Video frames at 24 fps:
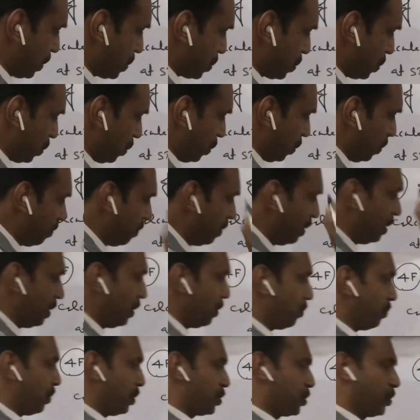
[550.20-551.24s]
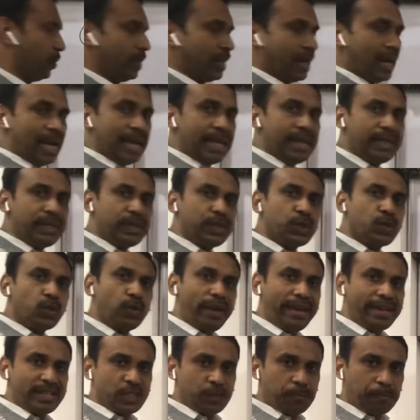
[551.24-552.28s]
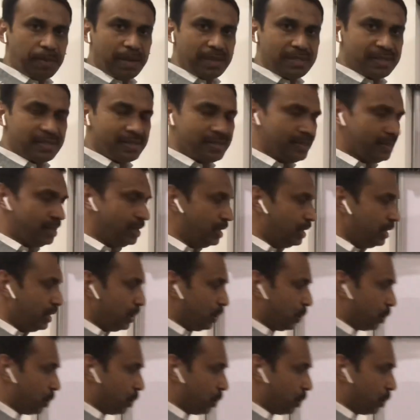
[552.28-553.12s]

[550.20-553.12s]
so we should write 2H+.